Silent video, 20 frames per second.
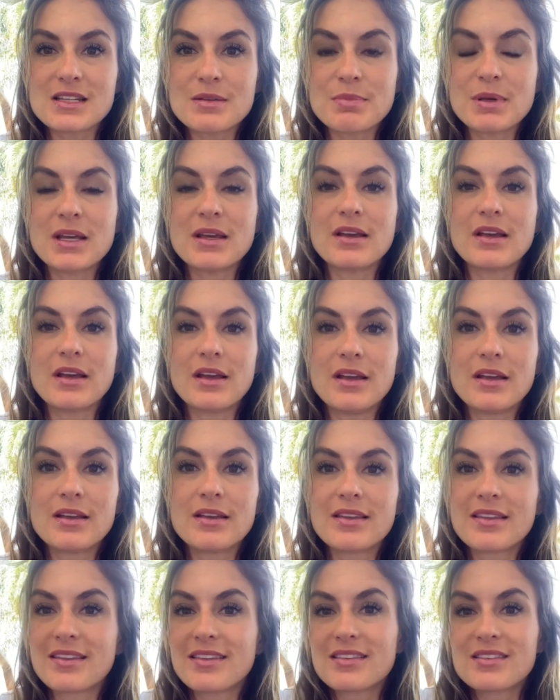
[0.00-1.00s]
so
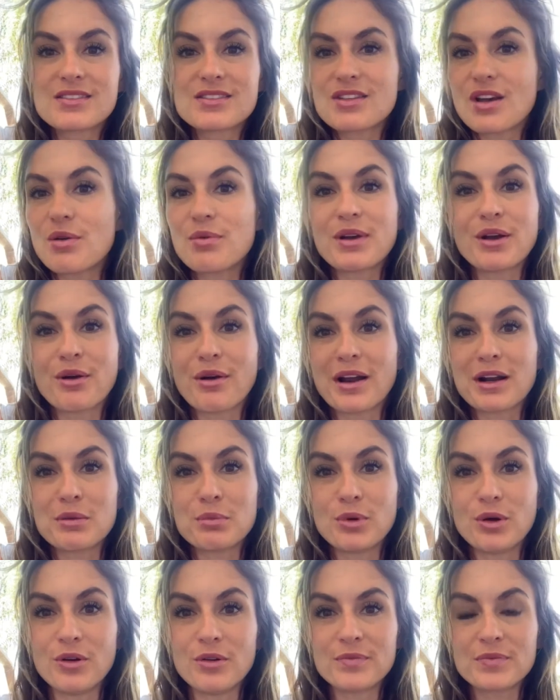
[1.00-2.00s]
incredible. And you get to
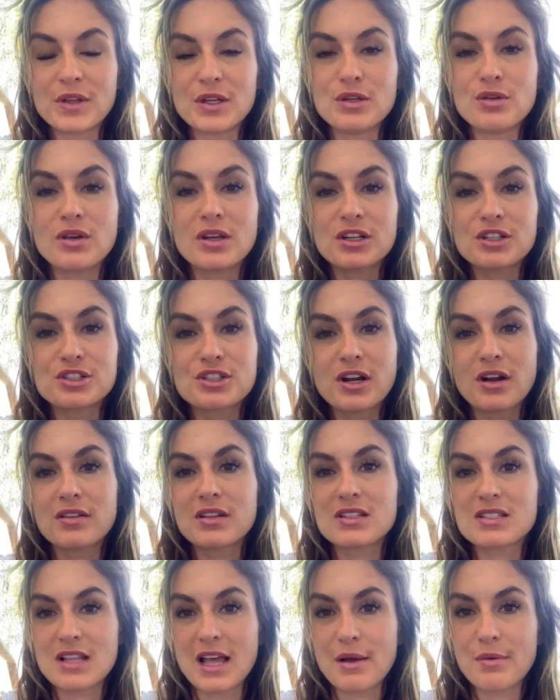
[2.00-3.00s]
share this light with others,
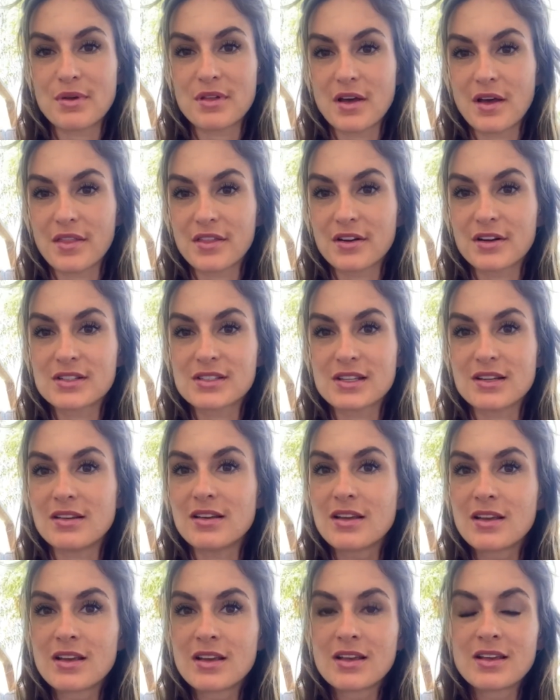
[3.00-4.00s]
and
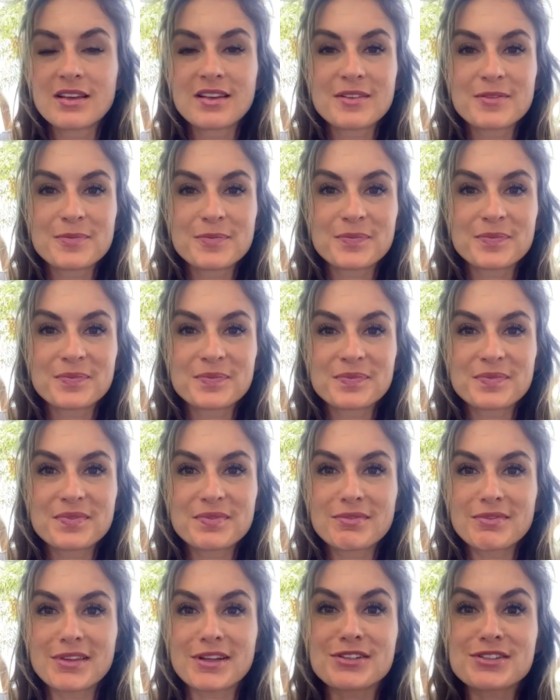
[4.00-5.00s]
there's
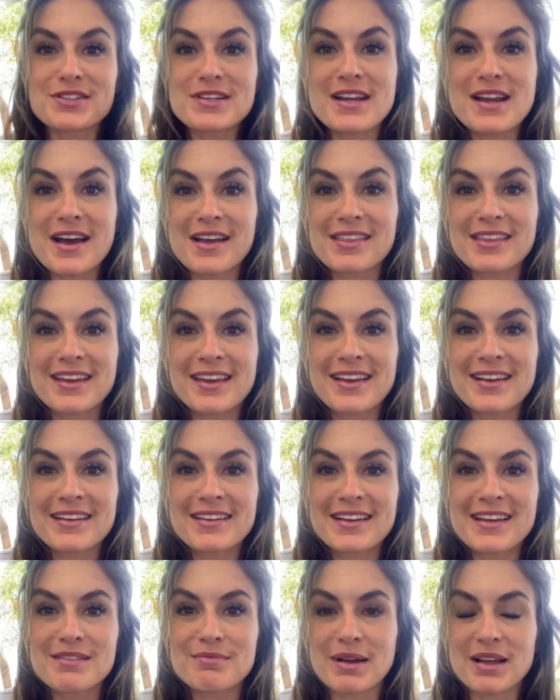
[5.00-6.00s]
nothing in my life that
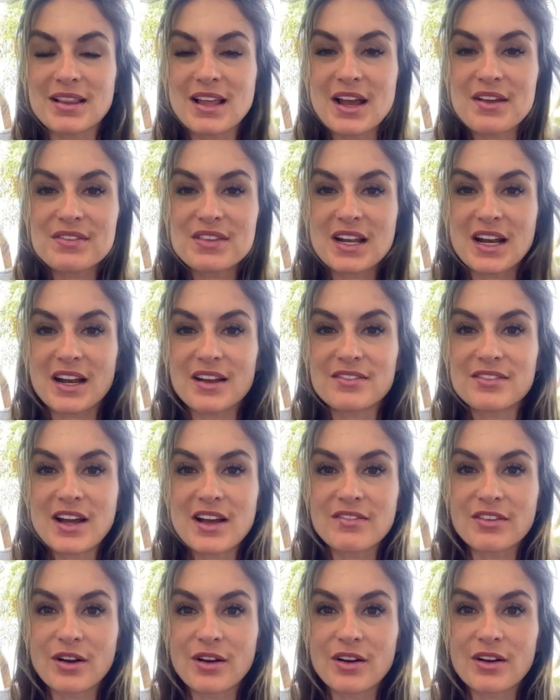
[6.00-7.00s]
I've ever
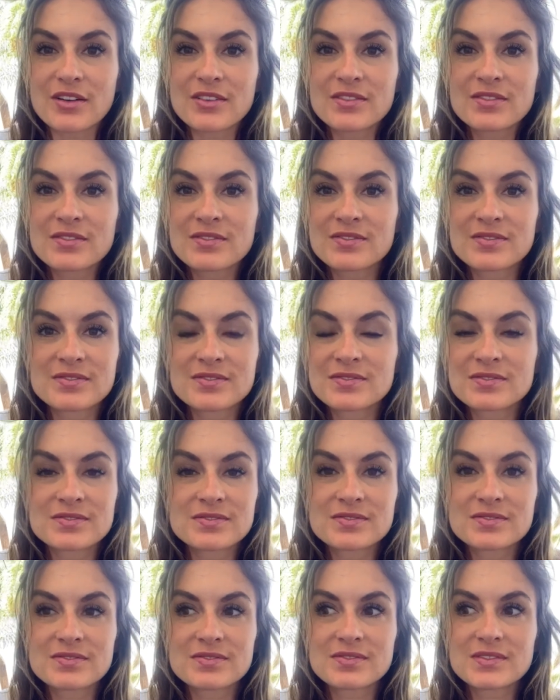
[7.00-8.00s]

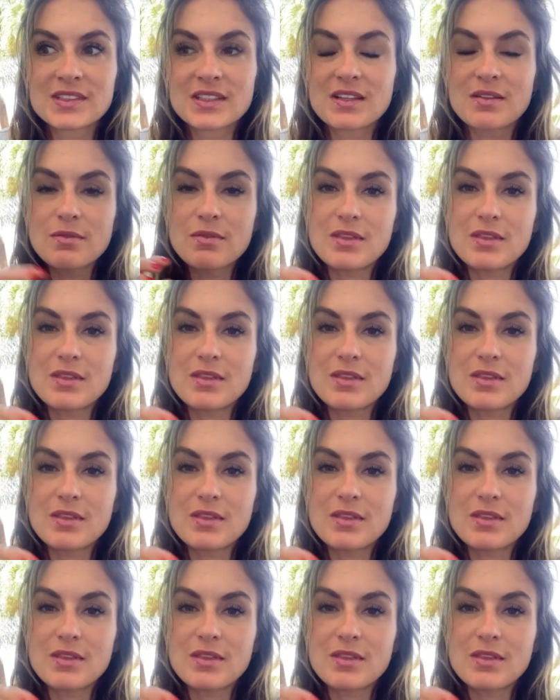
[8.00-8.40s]
than this.